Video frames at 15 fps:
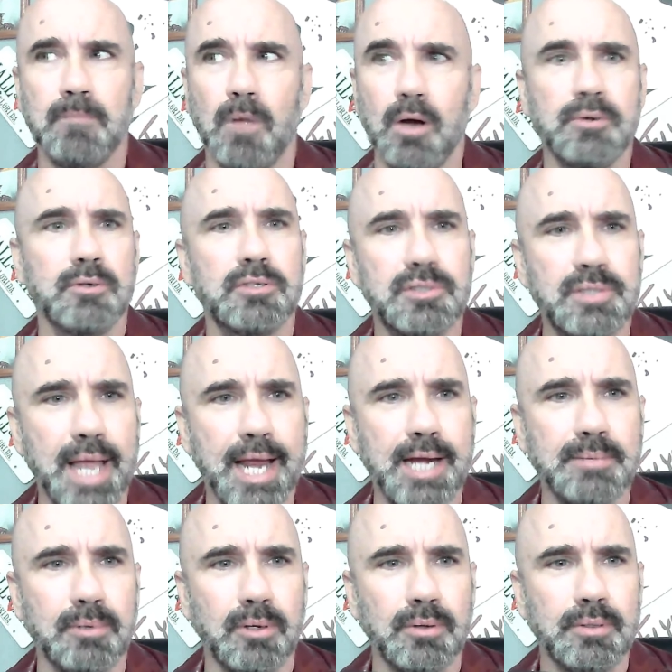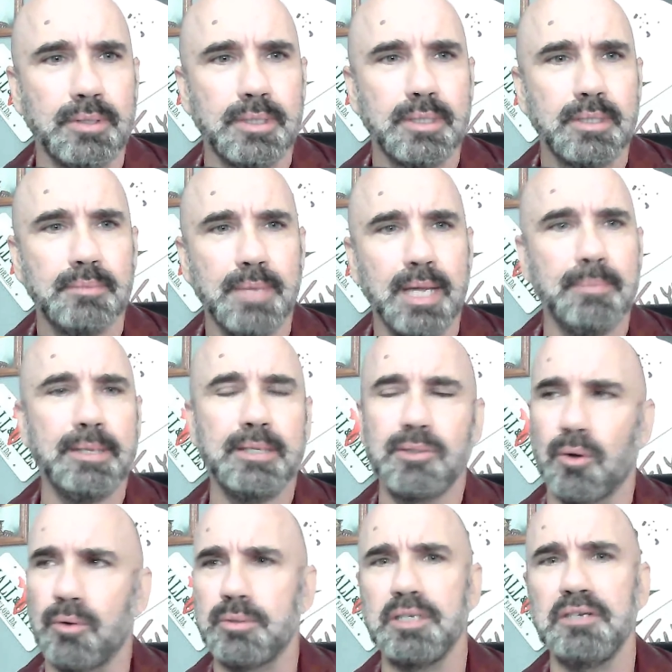understandable, maybe
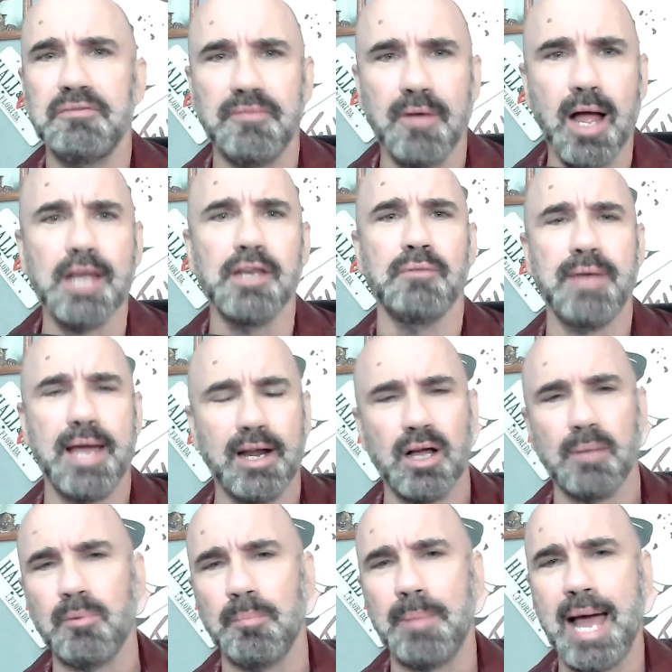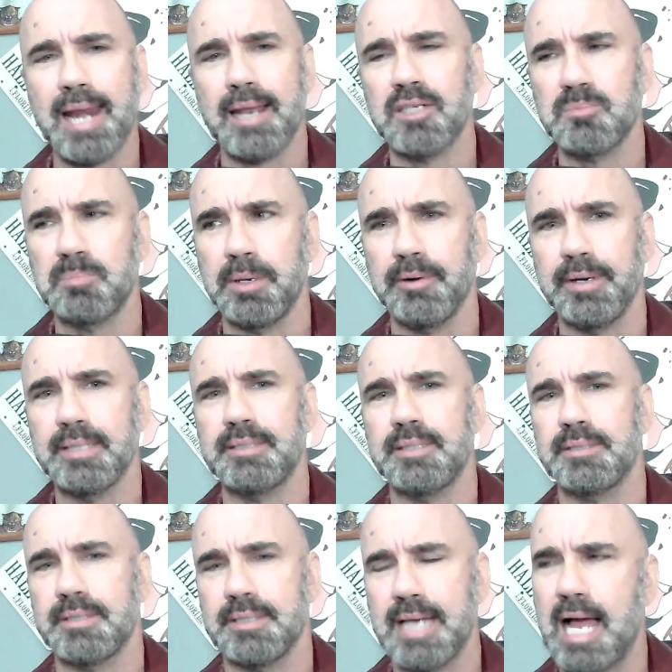totally fine. You've had a couple bad
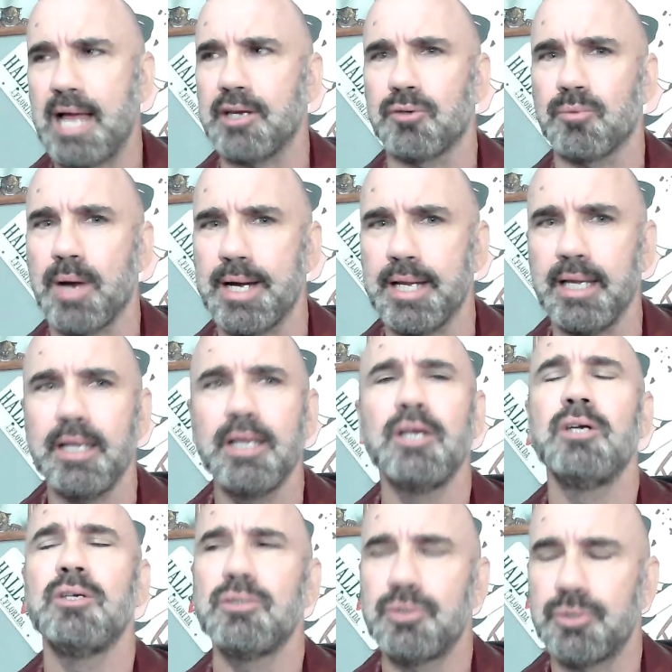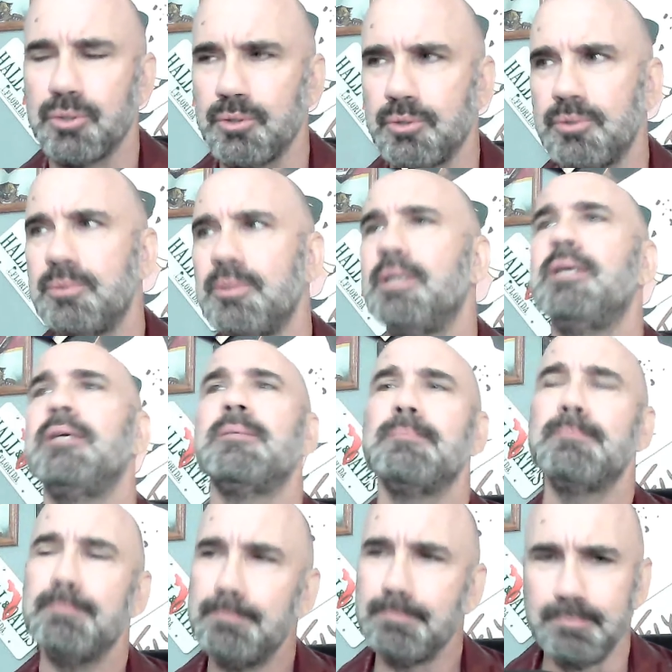experiences, and now you're ready to
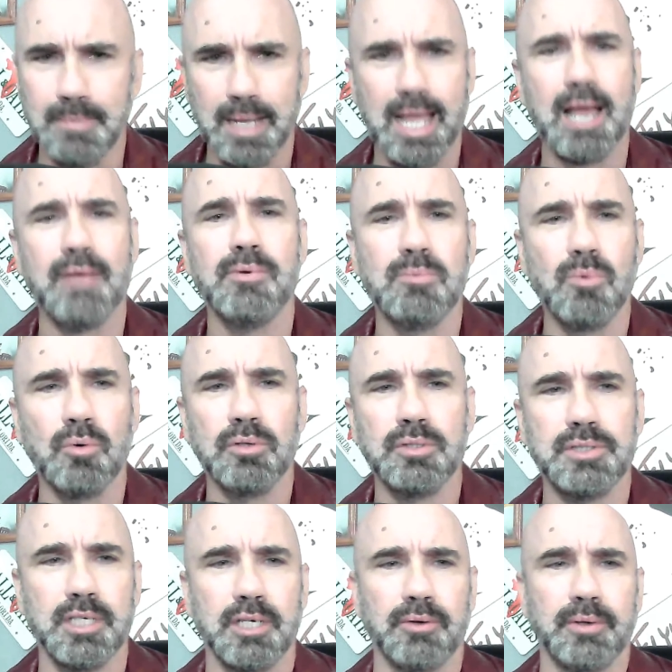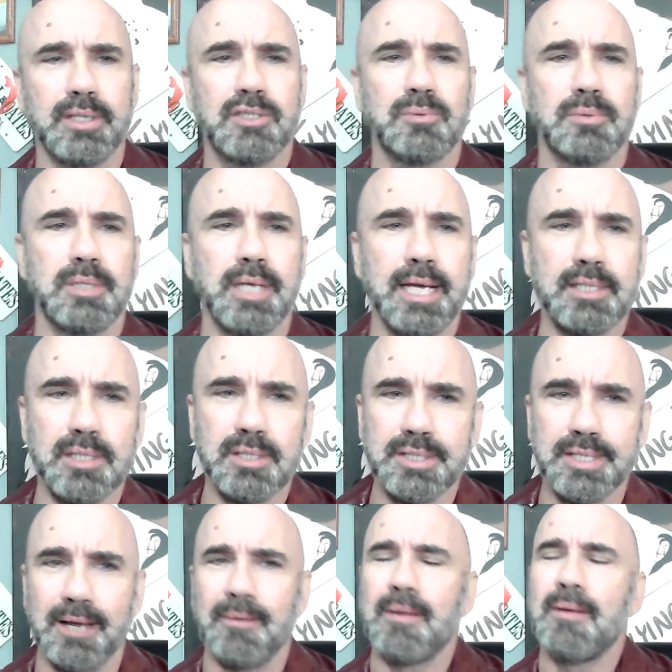have a more serious
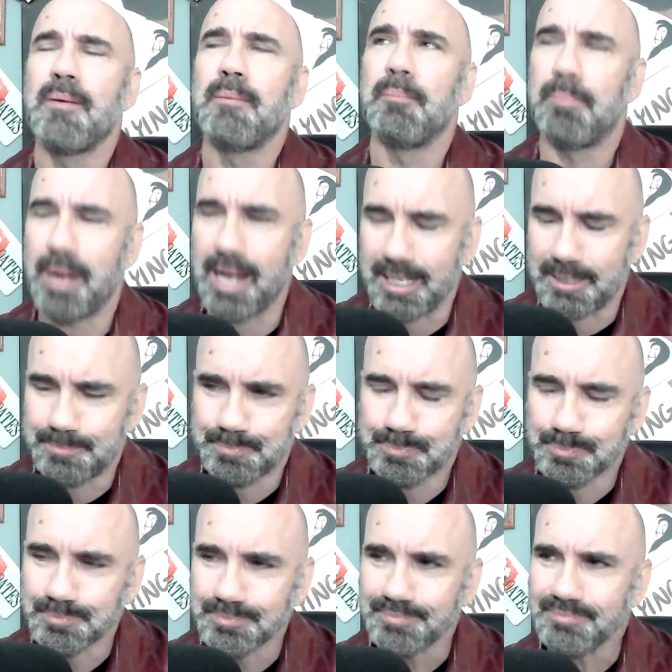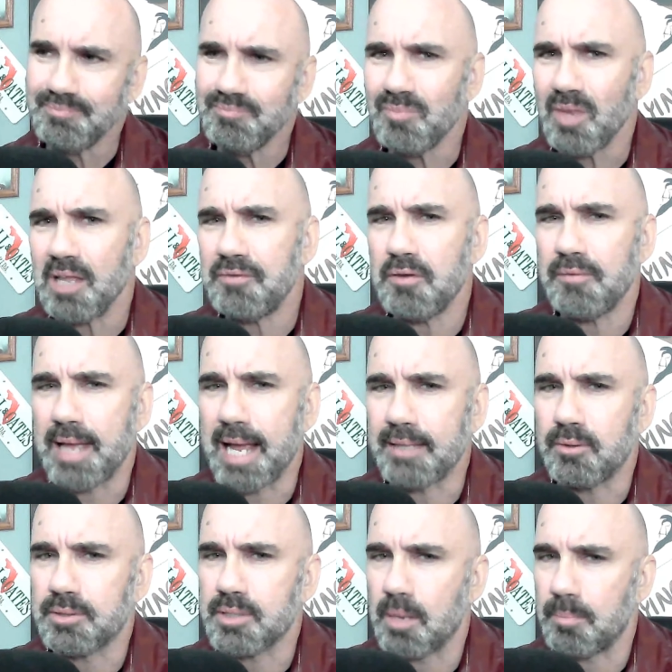relationship. But if you've
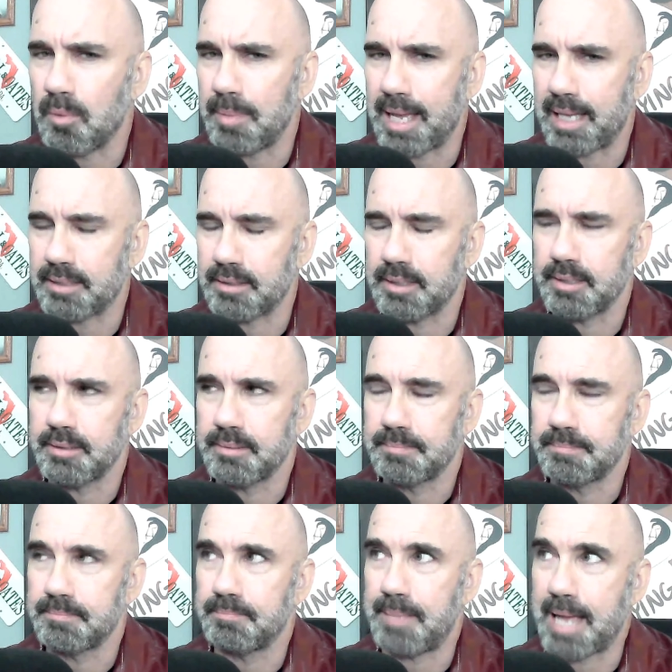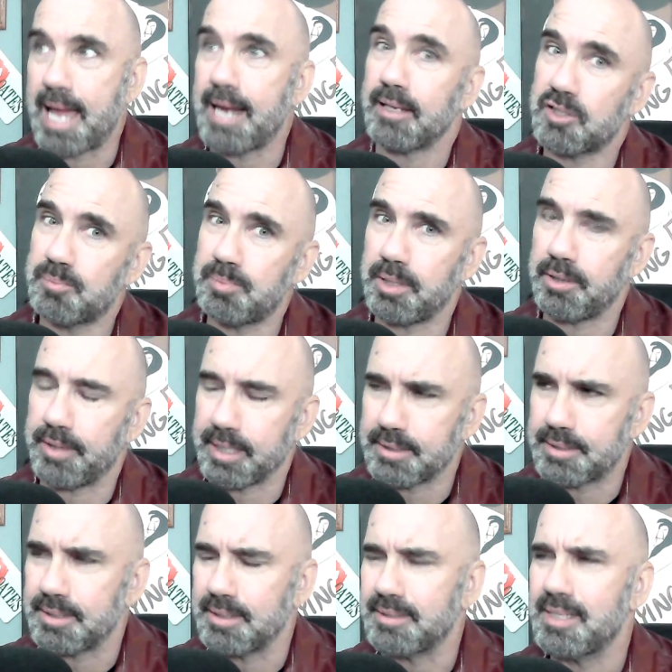had those couple bad
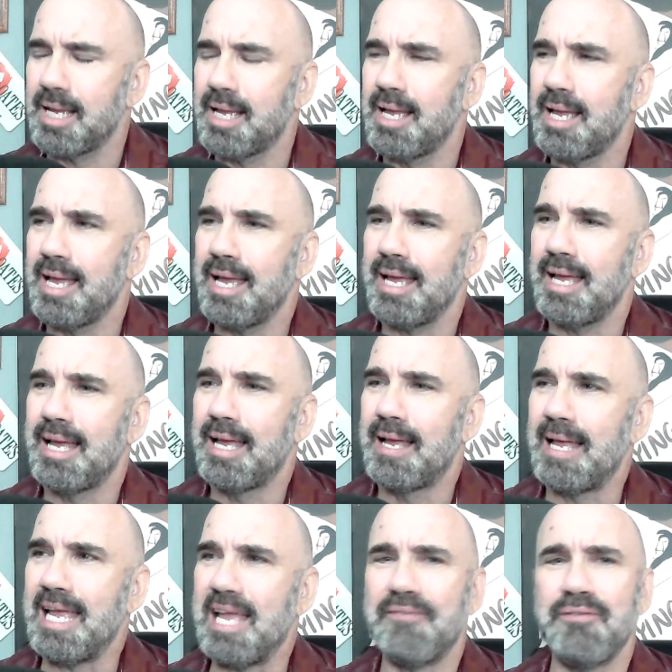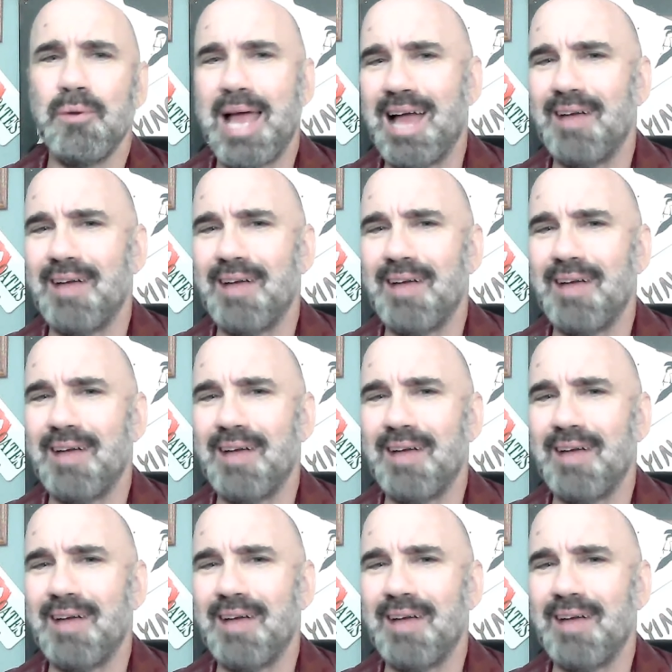experiences, if you